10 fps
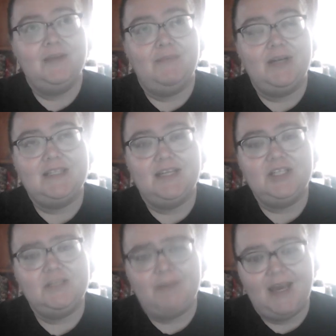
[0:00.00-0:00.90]
But it's not
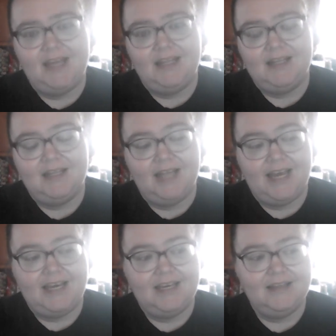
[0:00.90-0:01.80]
just pain.
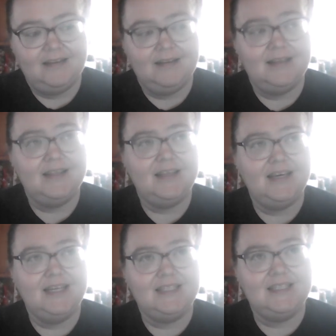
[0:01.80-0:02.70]
Like,
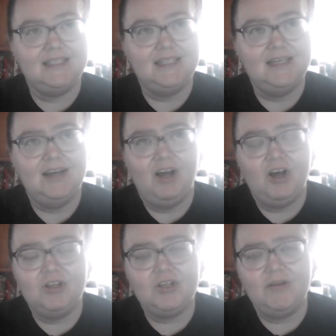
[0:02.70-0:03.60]
it's
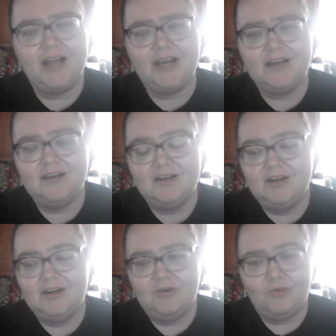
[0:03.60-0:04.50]
also like
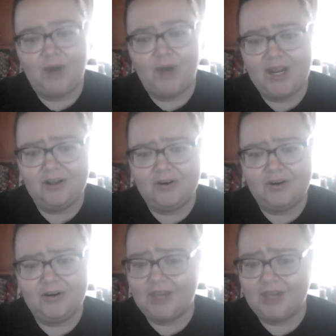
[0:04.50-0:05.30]
regular